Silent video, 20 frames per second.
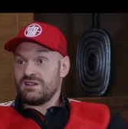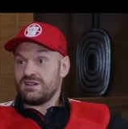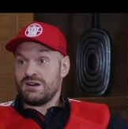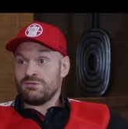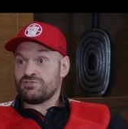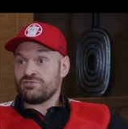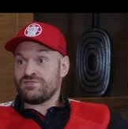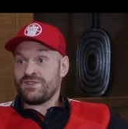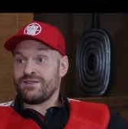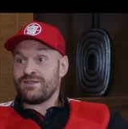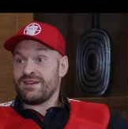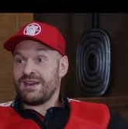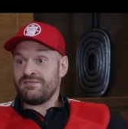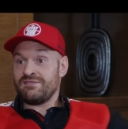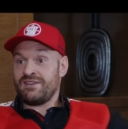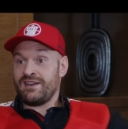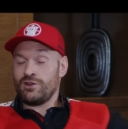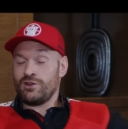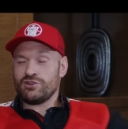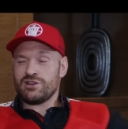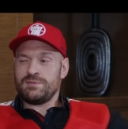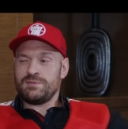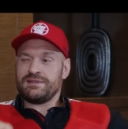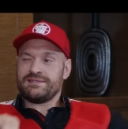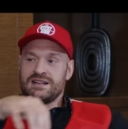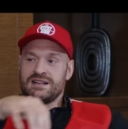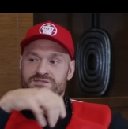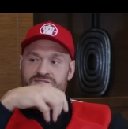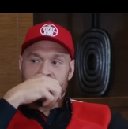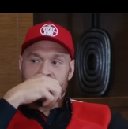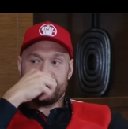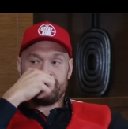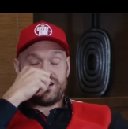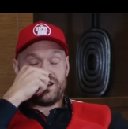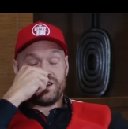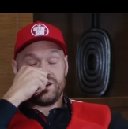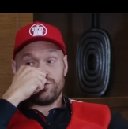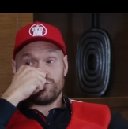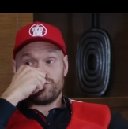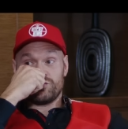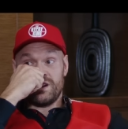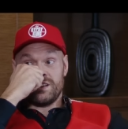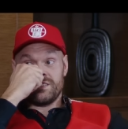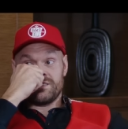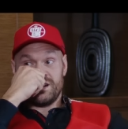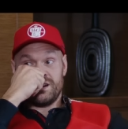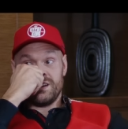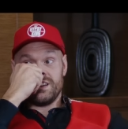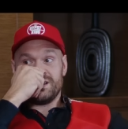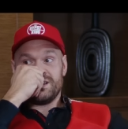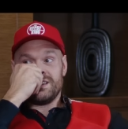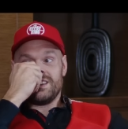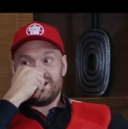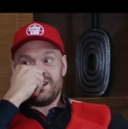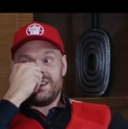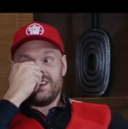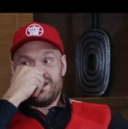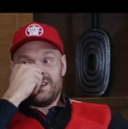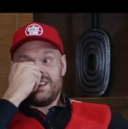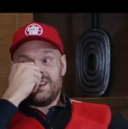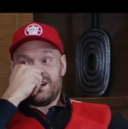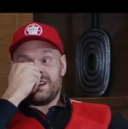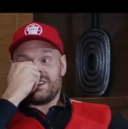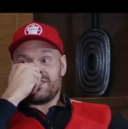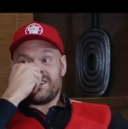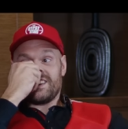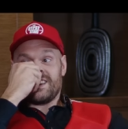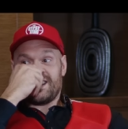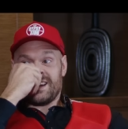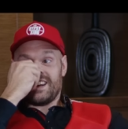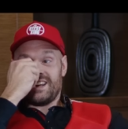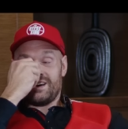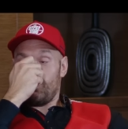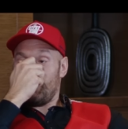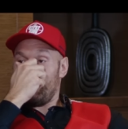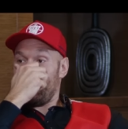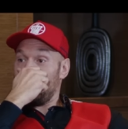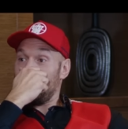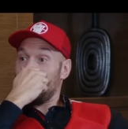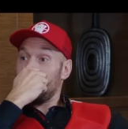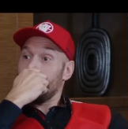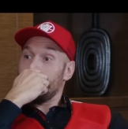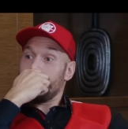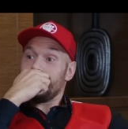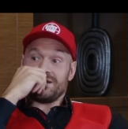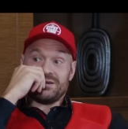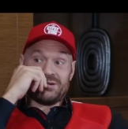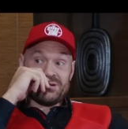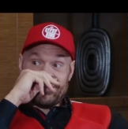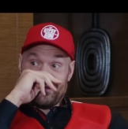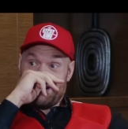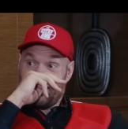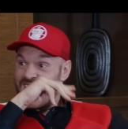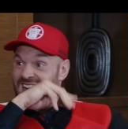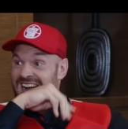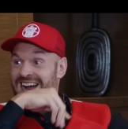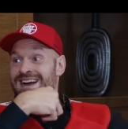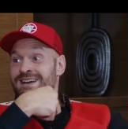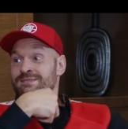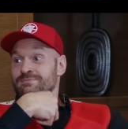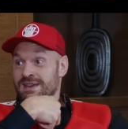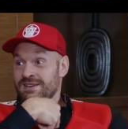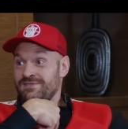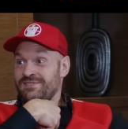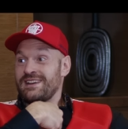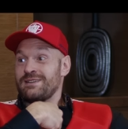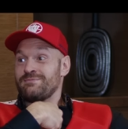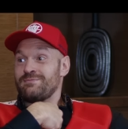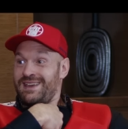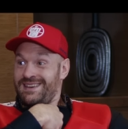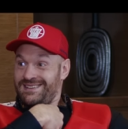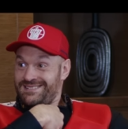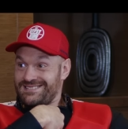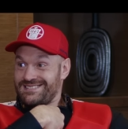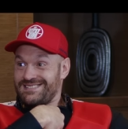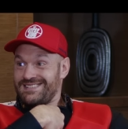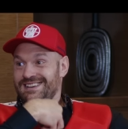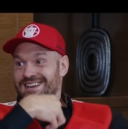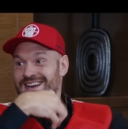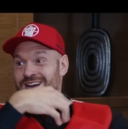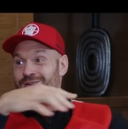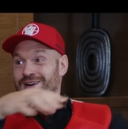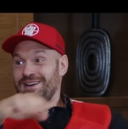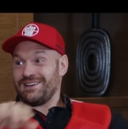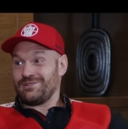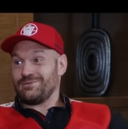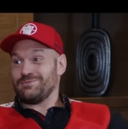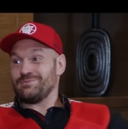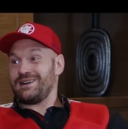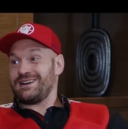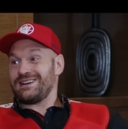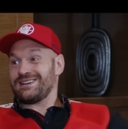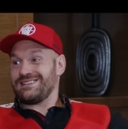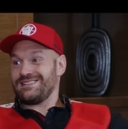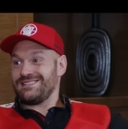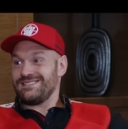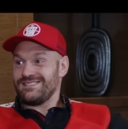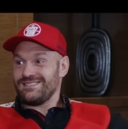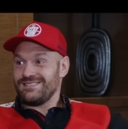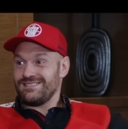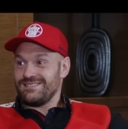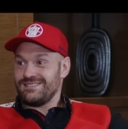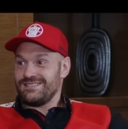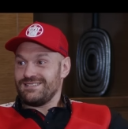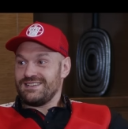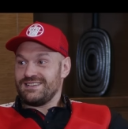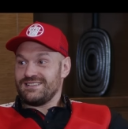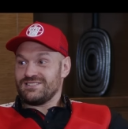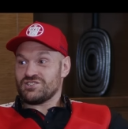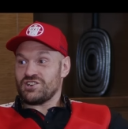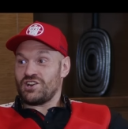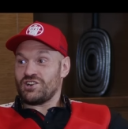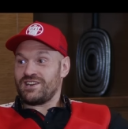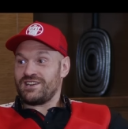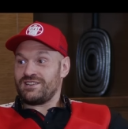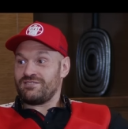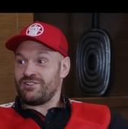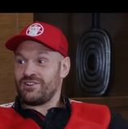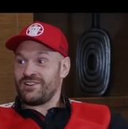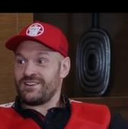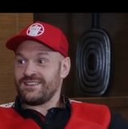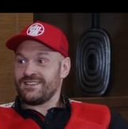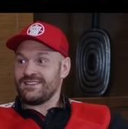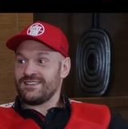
I was very heavy. I look at myself on the videos last night. I was thinking like, wow, I'm even amazed how I come back. Shocking, really.